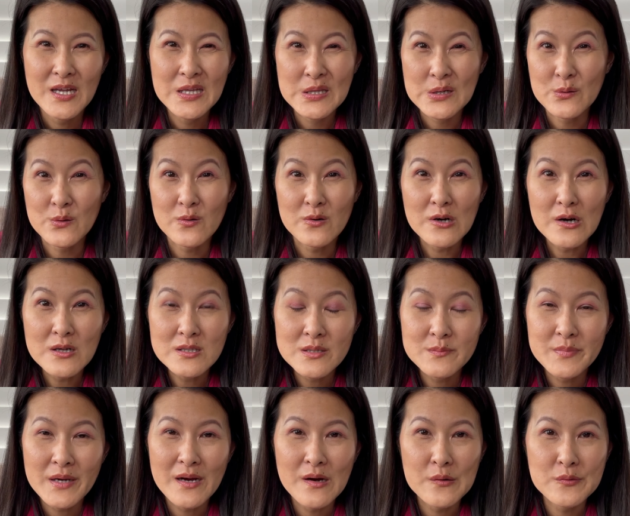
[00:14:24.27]
they were all
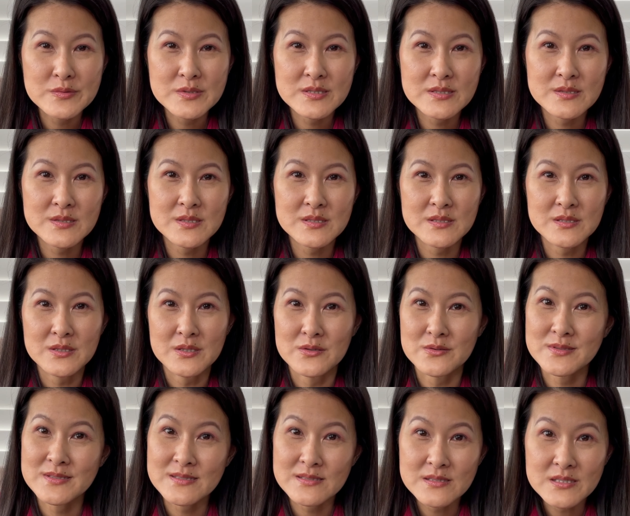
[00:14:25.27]
about, you know,
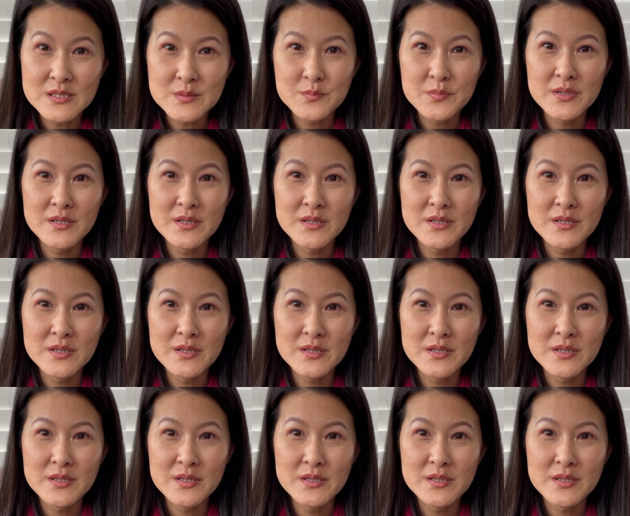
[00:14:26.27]
sleep,